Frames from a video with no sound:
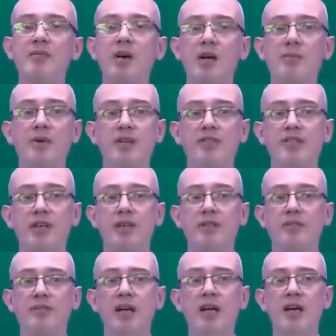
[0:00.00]
about myself.
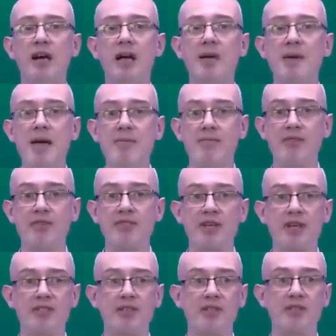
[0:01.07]
I'm
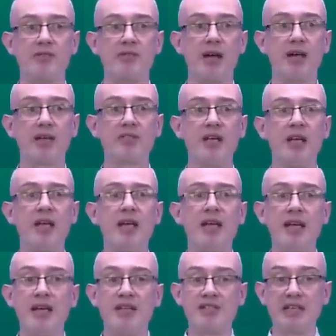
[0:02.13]
emphasizing a fact.
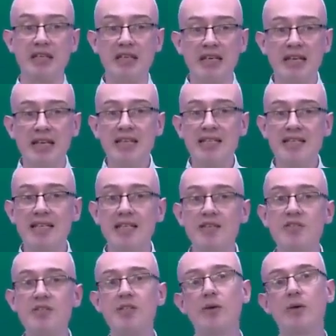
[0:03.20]
It's a
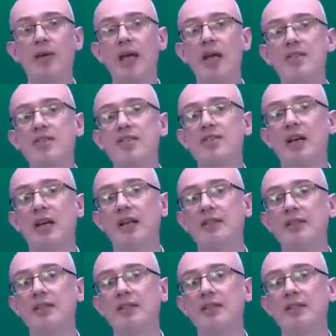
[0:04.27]
lead-in to an answer.